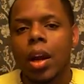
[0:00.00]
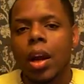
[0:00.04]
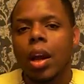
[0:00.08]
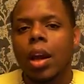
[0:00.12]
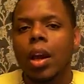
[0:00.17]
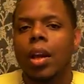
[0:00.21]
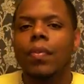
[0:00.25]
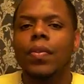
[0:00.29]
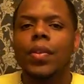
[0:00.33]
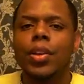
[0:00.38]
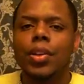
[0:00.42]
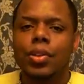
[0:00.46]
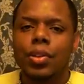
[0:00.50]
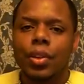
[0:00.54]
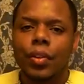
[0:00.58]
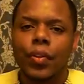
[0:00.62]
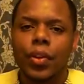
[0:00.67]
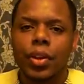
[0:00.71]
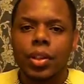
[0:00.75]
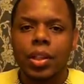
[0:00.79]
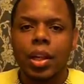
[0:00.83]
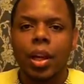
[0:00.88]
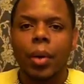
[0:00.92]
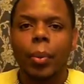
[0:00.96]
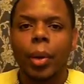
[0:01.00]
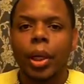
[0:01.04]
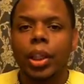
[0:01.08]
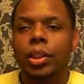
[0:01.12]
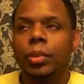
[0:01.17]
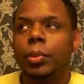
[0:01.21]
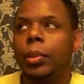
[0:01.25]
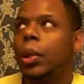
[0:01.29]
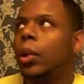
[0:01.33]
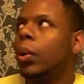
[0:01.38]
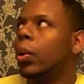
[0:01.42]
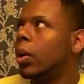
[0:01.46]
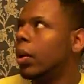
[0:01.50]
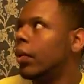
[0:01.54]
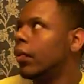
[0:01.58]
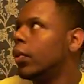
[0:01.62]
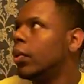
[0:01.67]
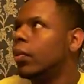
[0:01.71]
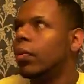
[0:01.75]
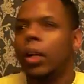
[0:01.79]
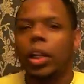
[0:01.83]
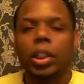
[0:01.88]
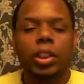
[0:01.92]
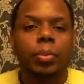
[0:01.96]
If this is your first time watching me, or if
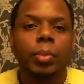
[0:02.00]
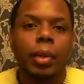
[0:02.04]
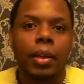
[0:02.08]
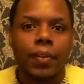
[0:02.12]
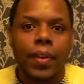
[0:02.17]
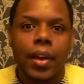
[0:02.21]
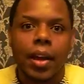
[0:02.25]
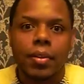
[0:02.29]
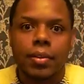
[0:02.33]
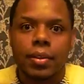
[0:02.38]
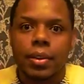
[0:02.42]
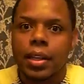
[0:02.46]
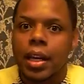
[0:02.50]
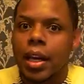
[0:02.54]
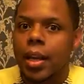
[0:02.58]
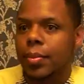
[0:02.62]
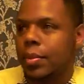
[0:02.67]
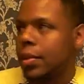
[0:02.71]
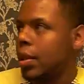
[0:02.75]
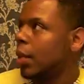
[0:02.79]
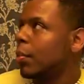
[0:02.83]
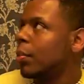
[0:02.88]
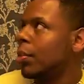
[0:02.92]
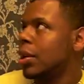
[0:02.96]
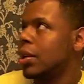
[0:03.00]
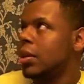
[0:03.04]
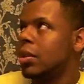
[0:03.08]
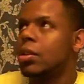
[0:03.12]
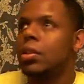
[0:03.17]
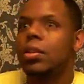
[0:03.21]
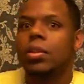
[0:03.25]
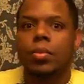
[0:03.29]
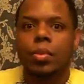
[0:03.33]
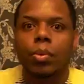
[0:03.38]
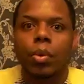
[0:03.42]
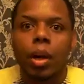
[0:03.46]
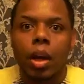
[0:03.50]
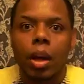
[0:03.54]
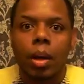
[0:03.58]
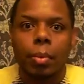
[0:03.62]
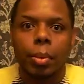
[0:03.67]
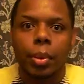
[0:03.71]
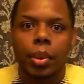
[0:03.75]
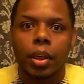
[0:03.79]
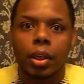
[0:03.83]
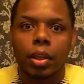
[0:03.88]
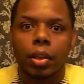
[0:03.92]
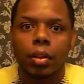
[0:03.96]
you've watched me 1,000 times and ain't pressed the subscribe
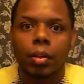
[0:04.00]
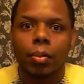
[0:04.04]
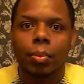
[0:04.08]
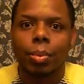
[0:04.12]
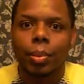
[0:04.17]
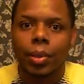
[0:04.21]
button,